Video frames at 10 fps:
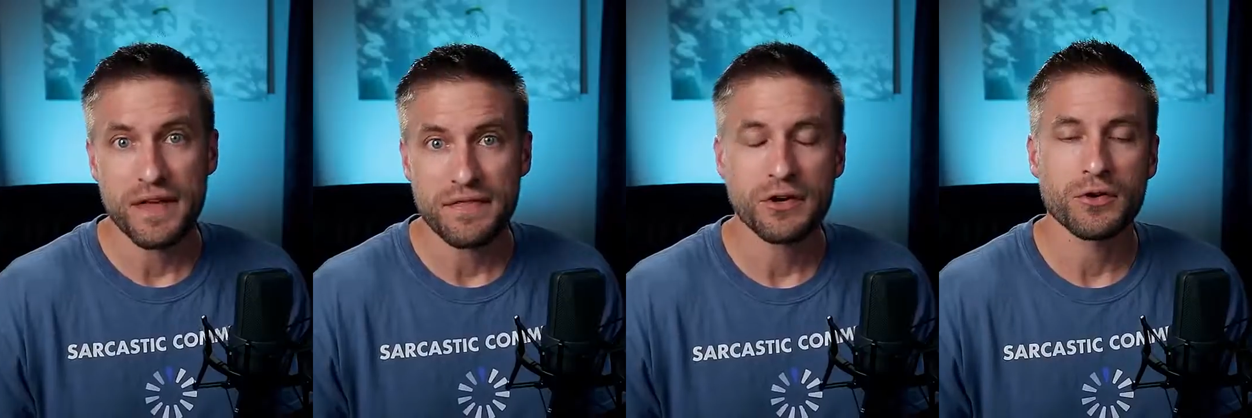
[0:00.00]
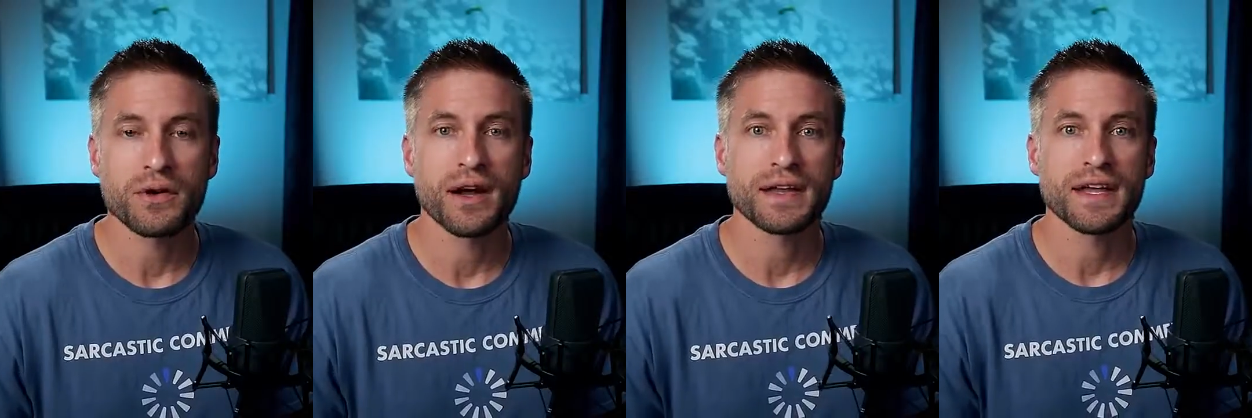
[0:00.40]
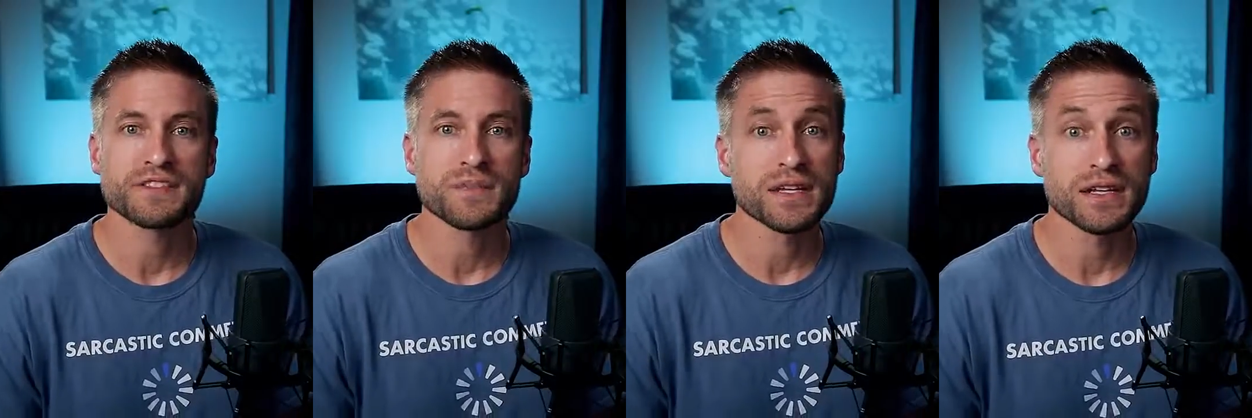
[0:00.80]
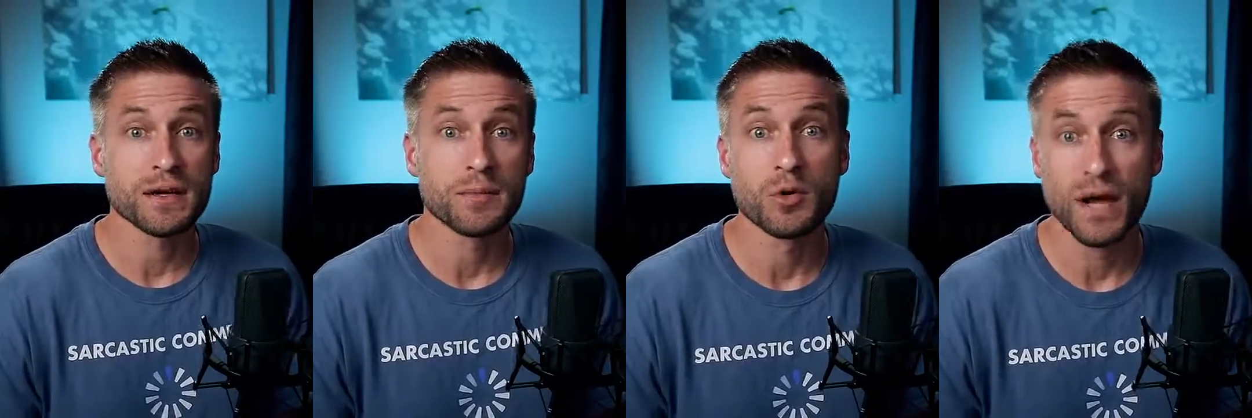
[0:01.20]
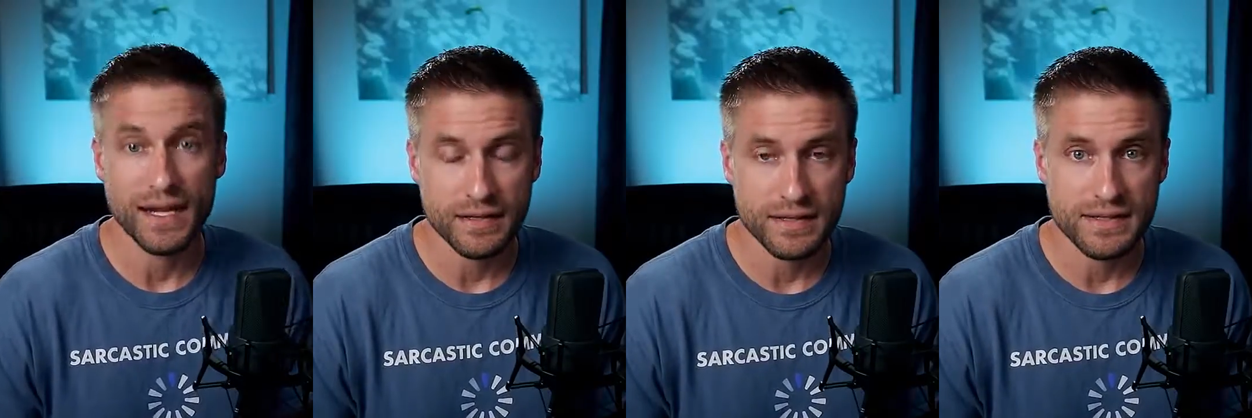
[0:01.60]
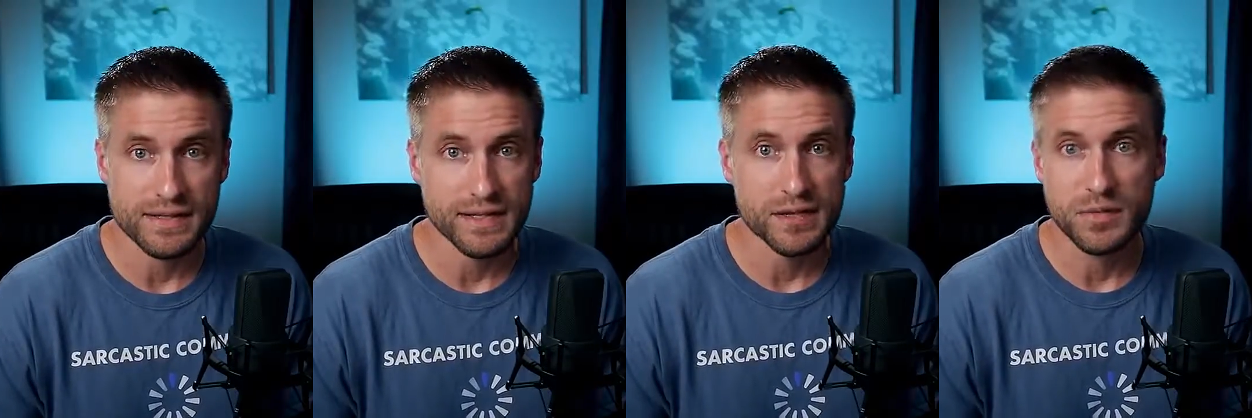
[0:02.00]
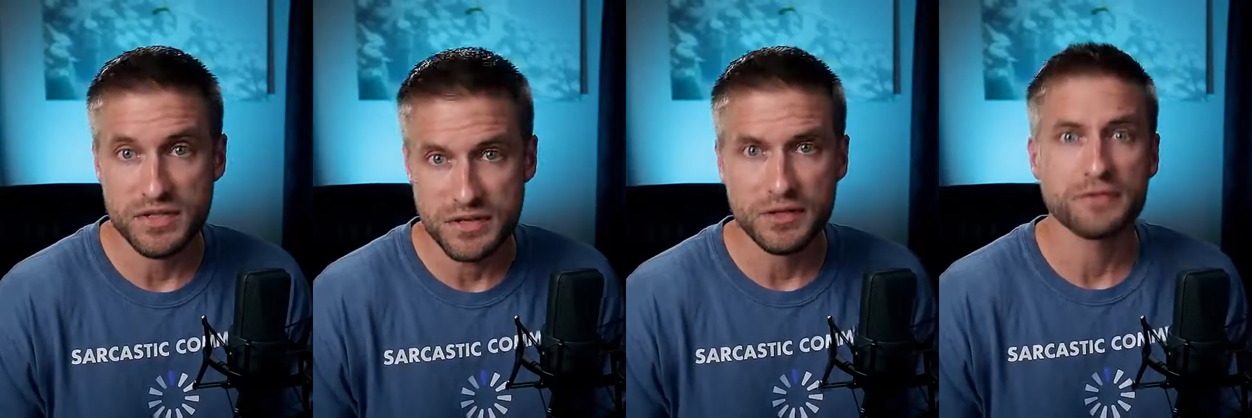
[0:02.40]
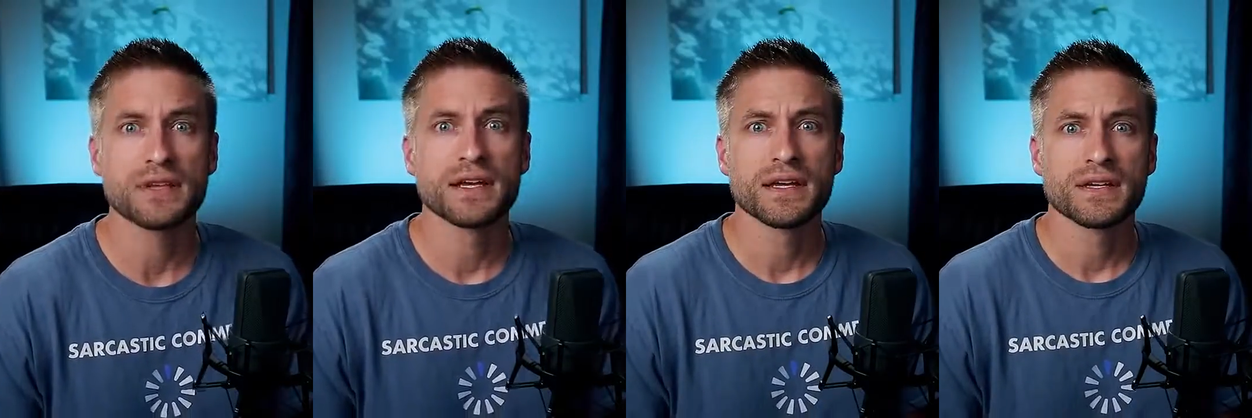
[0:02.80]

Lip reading: that the Quran has been miraculously preserved.